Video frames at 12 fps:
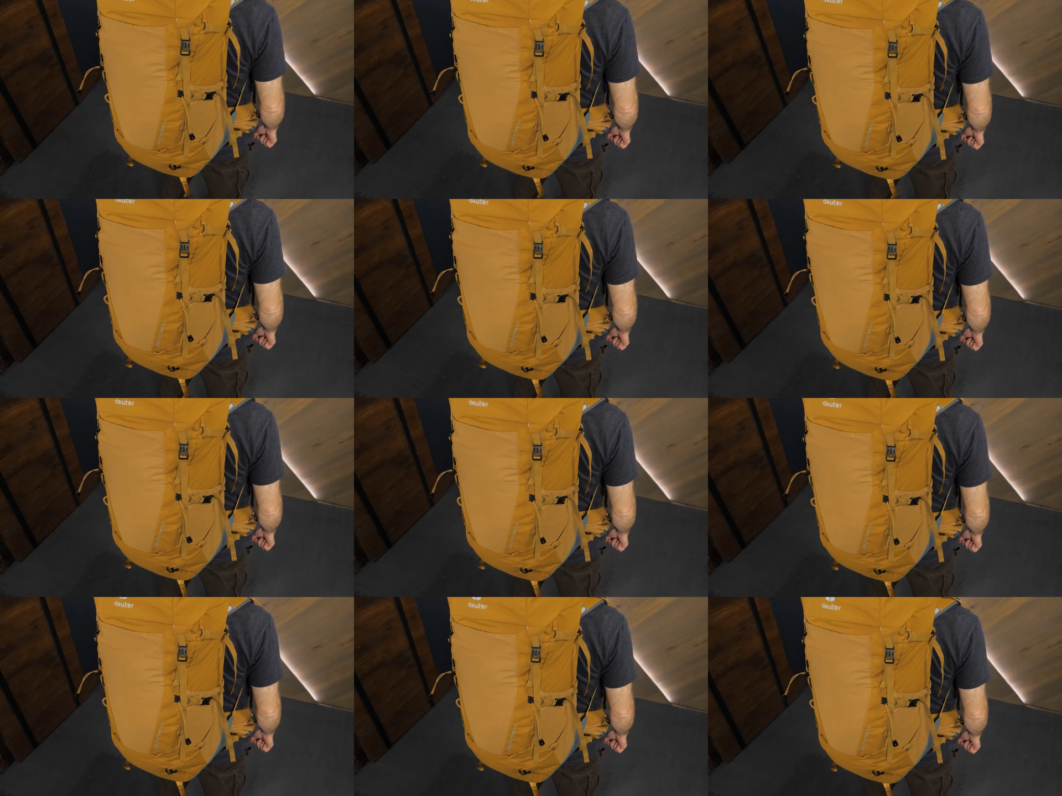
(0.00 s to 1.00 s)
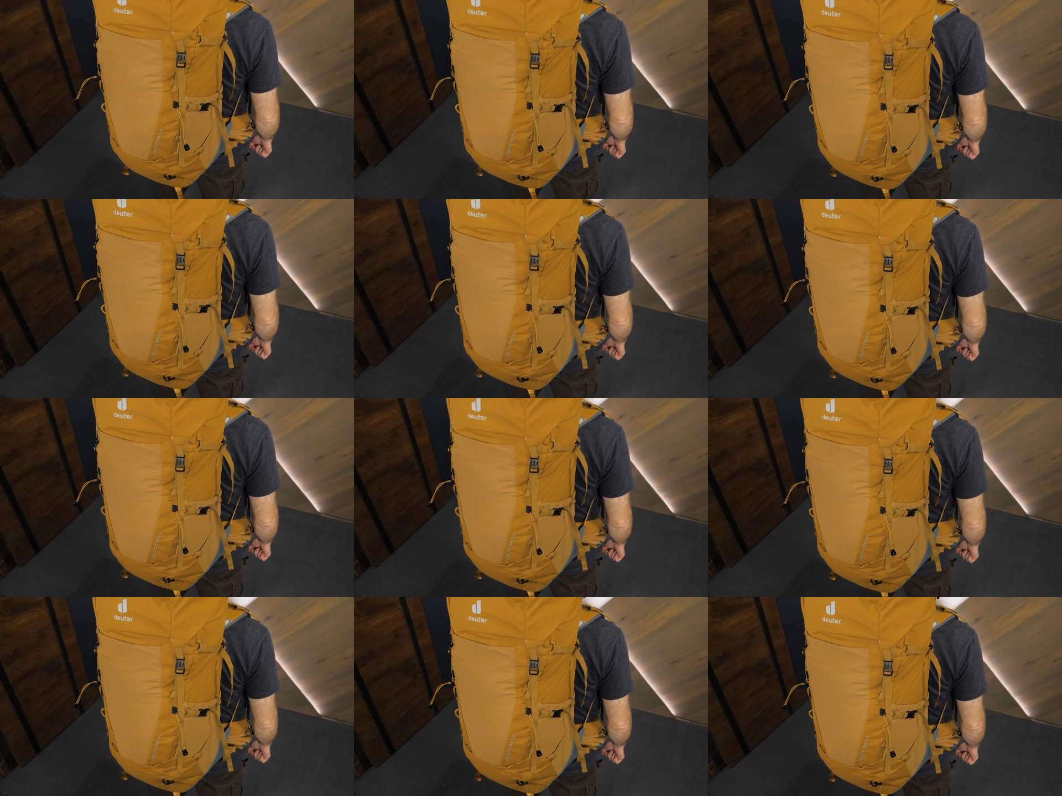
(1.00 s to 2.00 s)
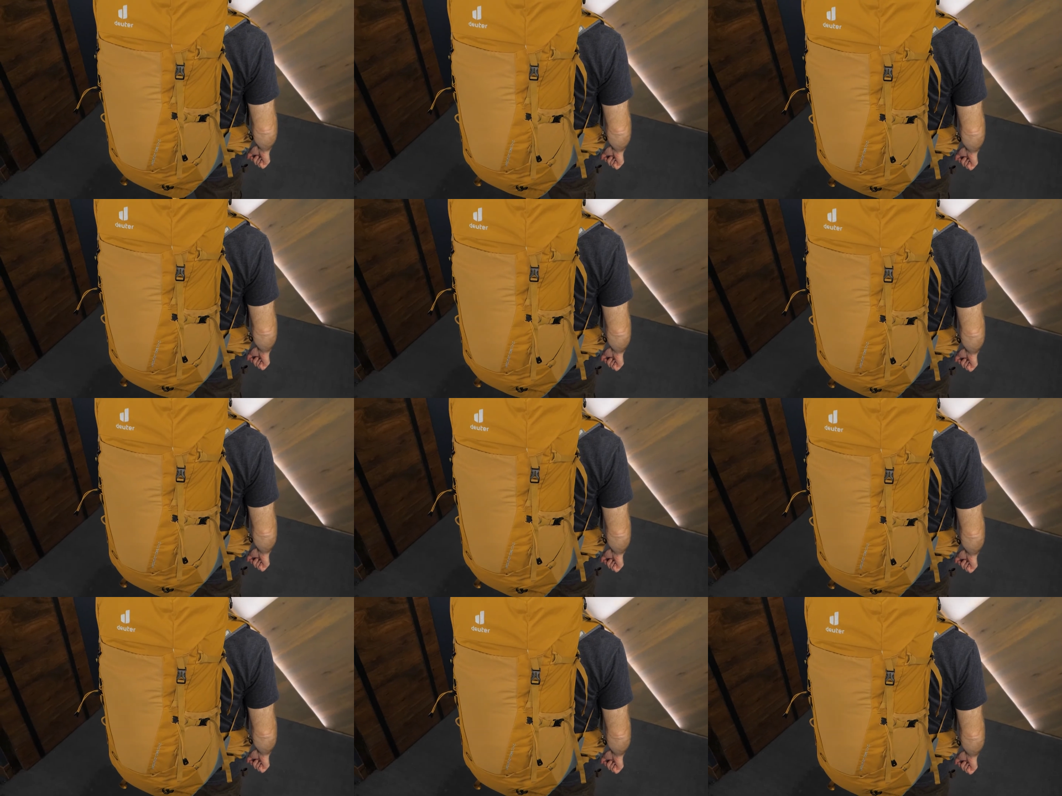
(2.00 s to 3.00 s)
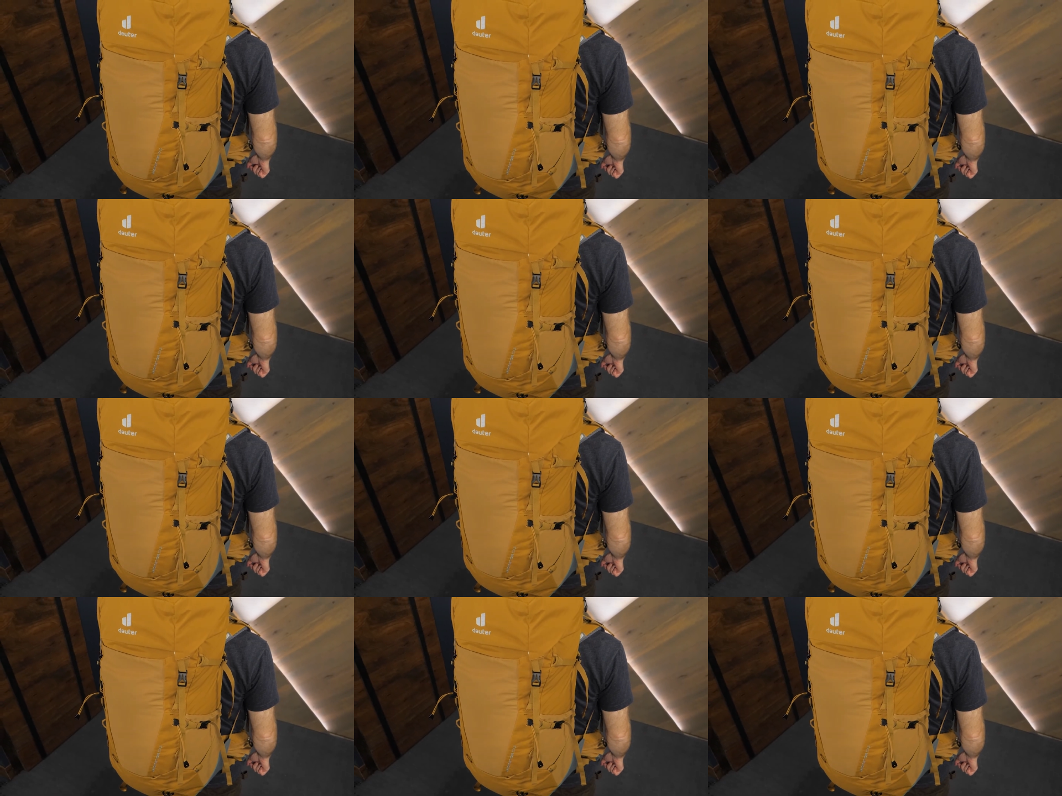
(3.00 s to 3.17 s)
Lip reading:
No face is visible, so there are no lips to read.